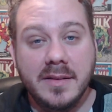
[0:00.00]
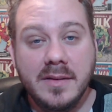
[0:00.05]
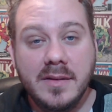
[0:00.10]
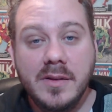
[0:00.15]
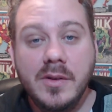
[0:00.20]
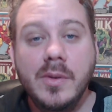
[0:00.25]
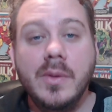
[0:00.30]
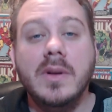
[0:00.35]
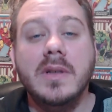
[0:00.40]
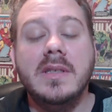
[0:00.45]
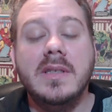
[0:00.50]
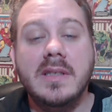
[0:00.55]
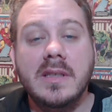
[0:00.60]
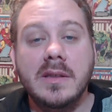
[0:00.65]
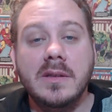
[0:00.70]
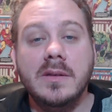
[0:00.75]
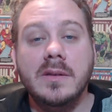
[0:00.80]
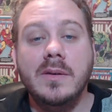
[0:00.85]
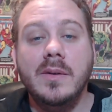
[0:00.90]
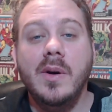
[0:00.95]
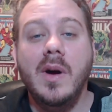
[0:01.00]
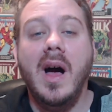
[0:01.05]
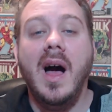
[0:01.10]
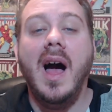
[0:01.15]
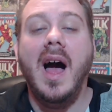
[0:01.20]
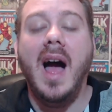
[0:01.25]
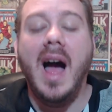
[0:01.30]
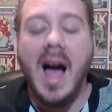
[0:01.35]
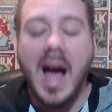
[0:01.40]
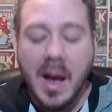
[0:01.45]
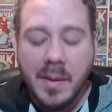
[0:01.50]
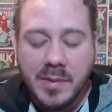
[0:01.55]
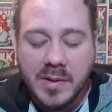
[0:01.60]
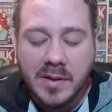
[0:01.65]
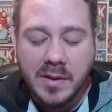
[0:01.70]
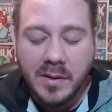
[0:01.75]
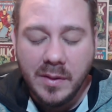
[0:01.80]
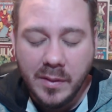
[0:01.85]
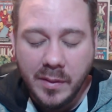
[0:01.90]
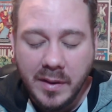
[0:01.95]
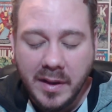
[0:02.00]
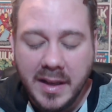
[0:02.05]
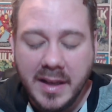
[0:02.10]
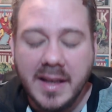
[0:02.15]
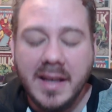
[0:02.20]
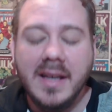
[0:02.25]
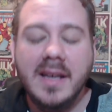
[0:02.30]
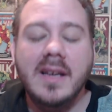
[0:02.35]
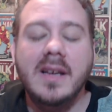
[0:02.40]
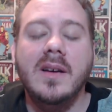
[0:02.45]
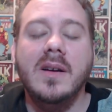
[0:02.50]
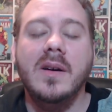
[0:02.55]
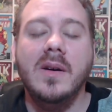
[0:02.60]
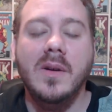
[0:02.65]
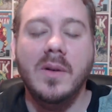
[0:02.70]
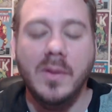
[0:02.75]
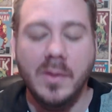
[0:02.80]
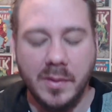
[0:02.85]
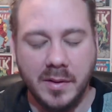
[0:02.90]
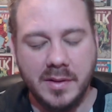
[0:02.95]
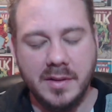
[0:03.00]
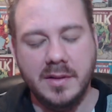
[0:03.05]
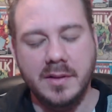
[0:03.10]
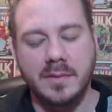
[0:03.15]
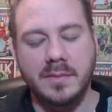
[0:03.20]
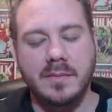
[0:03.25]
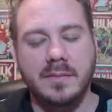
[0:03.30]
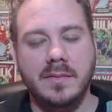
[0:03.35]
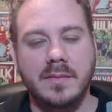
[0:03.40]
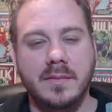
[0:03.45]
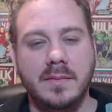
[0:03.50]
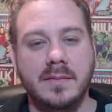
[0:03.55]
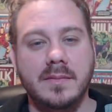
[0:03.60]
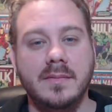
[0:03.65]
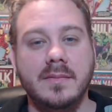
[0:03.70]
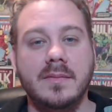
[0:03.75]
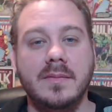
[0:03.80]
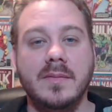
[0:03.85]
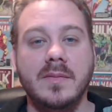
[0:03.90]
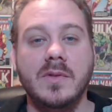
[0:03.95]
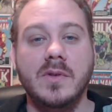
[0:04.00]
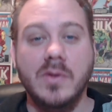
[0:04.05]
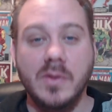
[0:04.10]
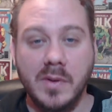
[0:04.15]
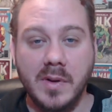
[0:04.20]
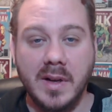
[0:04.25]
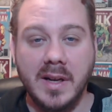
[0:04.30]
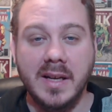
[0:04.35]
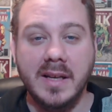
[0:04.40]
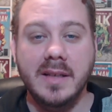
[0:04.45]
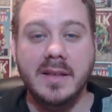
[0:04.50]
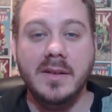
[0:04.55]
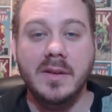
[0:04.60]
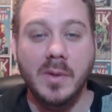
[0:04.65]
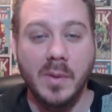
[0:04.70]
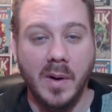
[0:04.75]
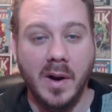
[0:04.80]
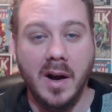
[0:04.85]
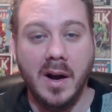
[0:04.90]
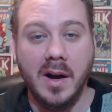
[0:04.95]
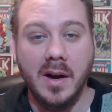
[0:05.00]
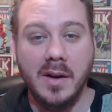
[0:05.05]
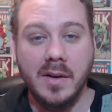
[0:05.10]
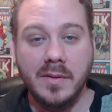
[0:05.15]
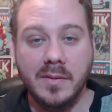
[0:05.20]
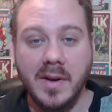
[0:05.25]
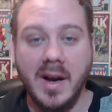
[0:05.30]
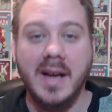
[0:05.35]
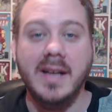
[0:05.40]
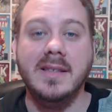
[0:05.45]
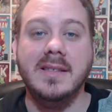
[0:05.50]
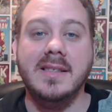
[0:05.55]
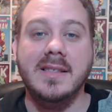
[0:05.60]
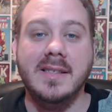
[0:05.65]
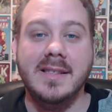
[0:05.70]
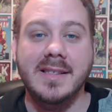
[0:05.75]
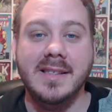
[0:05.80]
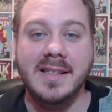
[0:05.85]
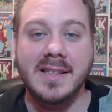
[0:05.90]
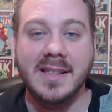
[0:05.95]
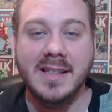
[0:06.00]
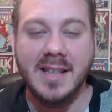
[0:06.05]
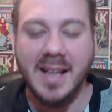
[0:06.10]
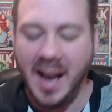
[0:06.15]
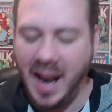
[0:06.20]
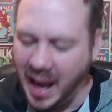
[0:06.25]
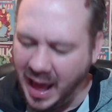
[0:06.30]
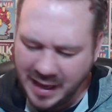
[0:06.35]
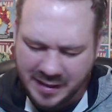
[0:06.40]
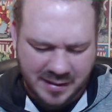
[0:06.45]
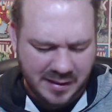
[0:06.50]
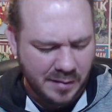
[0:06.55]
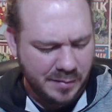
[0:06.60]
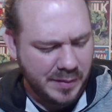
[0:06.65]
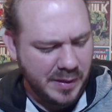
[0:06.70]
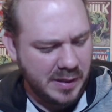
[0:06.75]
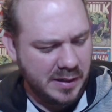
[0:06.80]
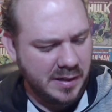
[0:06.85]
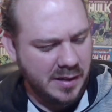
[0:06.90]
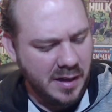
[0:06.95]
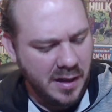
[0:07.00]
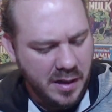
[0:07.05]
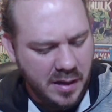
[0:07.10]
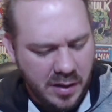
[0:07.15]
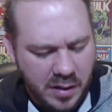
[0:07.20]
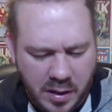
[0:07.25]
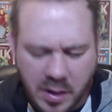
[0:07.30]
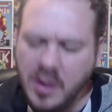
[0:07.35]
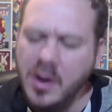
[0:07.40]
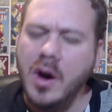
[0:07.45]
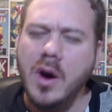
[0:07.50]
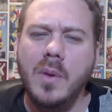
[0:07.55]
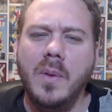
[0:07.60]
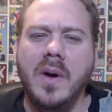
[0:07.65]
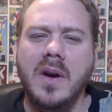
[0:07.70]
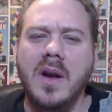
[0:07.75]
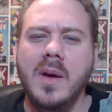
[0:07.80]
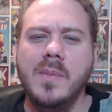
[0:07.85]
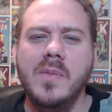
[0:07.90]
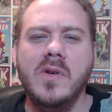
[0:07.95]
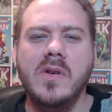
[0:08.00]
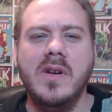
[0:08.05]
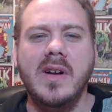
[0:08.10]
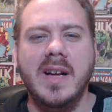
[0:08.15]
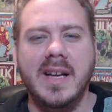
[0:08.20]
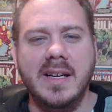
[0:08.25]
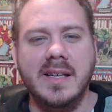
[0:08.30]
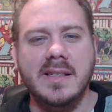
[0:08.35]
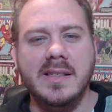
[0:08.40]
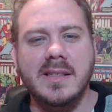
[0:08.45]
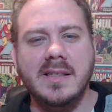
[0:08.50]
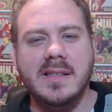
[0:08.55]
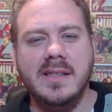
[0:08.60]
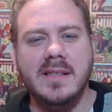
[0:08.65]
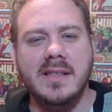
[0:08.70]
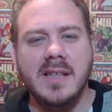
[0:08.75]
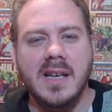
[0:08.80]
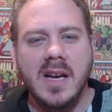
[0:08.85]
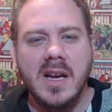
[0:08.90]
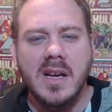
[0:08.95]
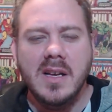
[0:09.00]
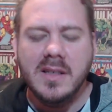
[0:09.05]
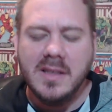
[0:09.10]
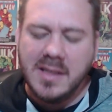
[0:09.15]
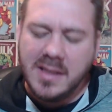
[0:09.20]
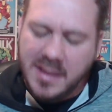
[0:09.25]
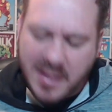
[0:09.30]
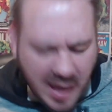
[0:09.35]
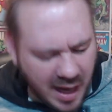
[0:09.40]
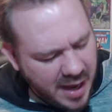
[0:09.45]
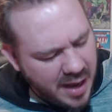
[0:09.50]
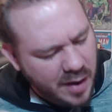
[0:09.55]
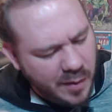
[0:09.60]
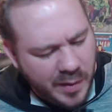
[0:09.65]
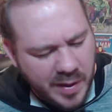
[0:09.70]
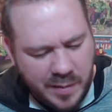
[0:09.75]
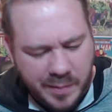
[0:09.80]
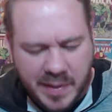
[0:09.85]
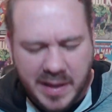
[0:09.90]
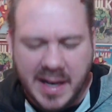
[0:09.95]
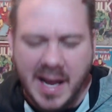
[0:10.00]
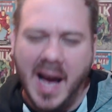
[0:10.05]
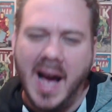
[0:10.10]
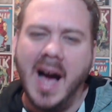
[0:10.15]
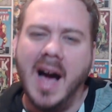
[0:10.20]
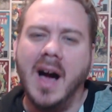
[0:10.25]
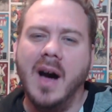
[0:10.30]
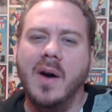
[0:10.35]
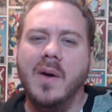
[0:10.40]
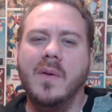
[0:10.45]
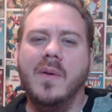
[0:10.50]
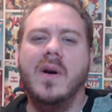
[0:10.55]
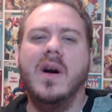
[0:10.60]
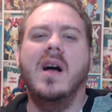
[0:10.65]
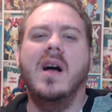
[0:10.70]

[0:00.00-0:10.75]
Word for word: You are still absolutely awesome. Truly, you are. Right, to the last number. You know what number it is. Say it with me now.